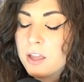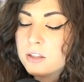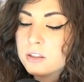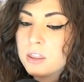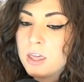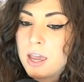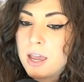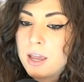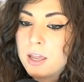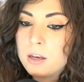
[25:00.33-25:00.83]

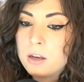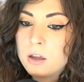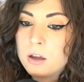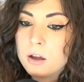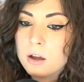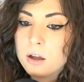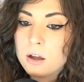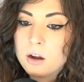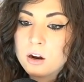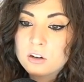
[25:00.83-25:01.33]
that
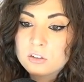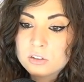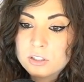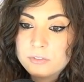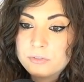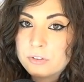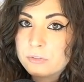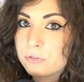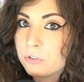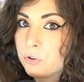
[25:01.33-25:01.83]
are
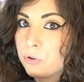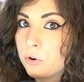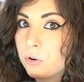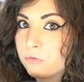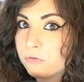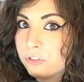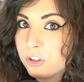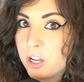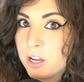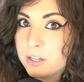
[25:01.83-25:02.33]
living for your own
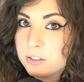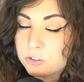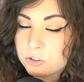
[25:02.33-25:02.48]
flesh,